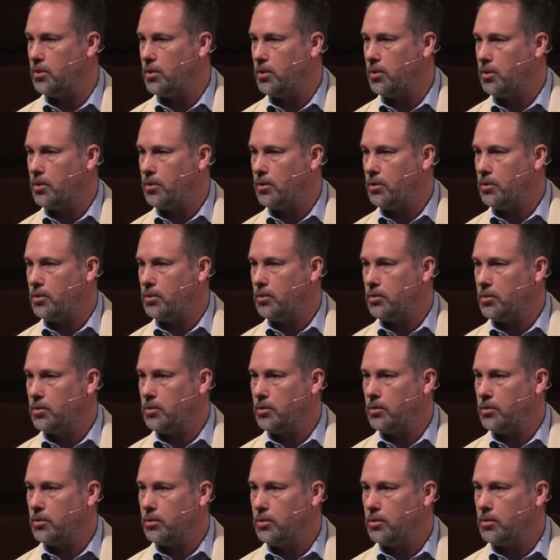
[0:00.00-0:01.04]

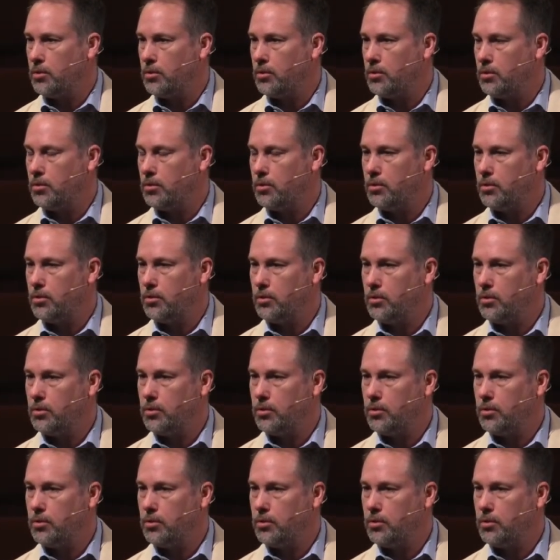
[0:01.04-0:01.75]
Nothing is said.